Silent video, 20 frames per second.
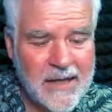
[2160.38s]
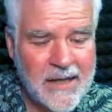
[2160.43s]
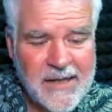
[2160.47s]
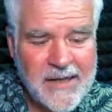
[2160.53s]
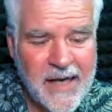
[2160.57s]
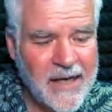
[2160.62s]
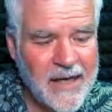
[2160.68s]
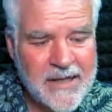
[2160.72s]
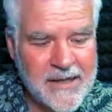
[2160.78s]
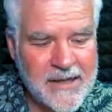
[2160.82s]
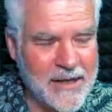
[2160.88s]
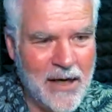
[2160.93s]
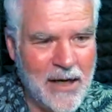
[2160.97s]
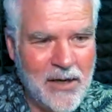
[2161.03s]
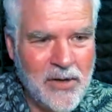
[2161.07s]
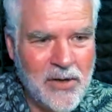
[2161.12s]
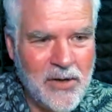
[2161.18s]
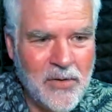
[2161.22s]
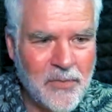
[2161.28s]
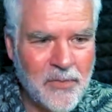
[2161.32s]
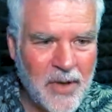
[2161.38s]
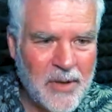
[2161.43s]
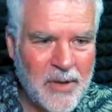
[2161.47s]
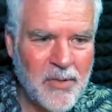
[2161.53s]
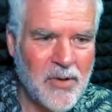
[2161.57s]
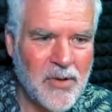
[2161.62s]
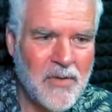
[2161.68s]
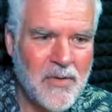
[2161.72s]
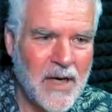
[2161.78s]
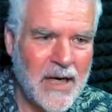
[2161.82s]
it's getting to know
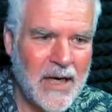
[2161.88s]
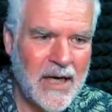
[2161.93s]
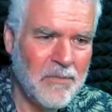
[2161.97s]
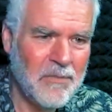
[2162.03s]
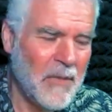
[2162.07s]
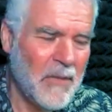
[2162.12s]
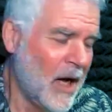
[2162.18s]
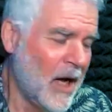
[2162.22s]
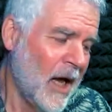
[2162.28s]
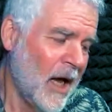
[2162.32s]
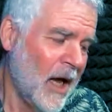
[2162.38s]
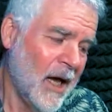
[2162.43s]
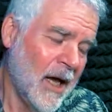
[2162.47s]
people um, yep.